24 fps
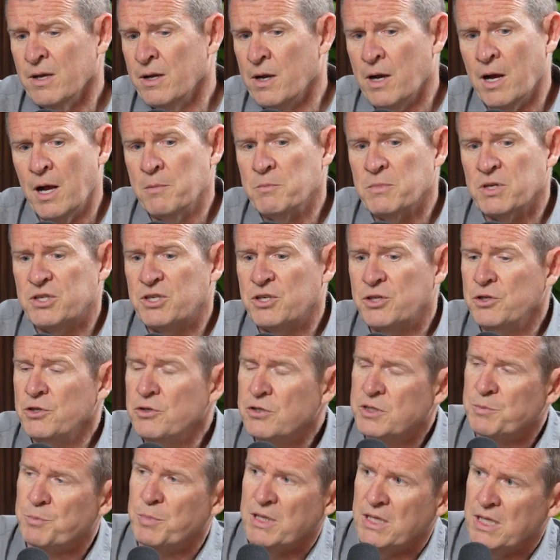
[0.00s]
I'm a
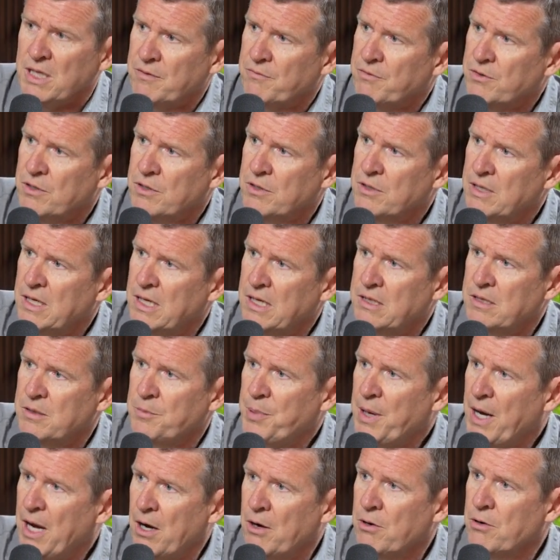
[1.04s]
huge believer in the
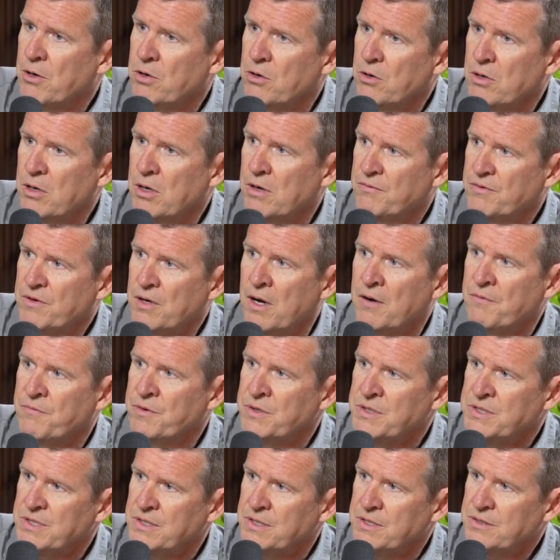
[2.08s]
power of
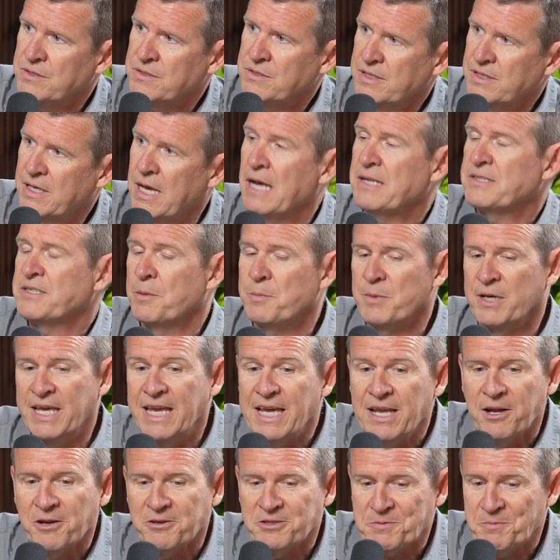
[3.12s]
conferences. Yes, I'm a
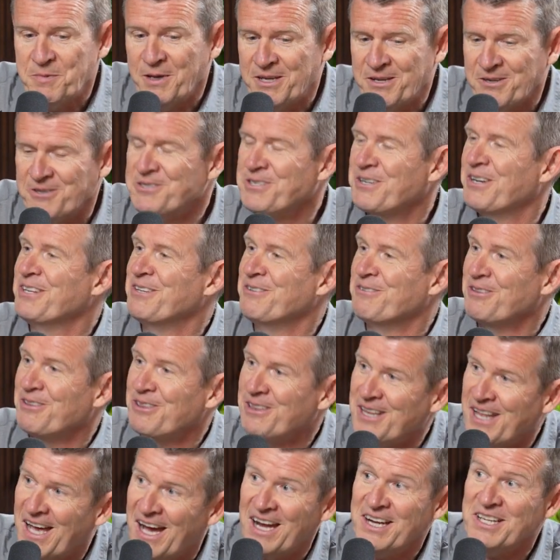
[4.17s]
keynote speaker, so I do a
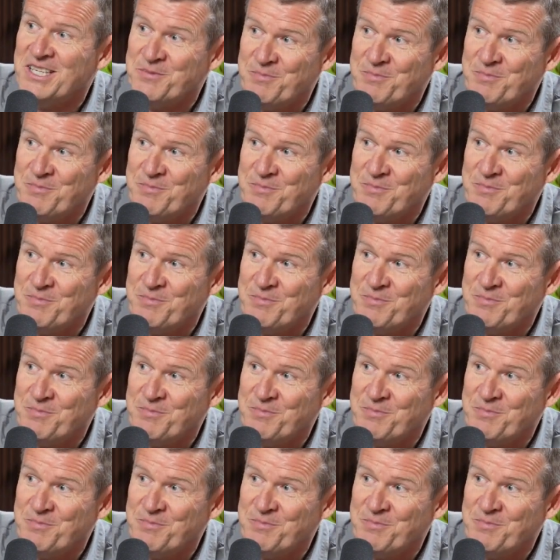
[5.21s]
lot of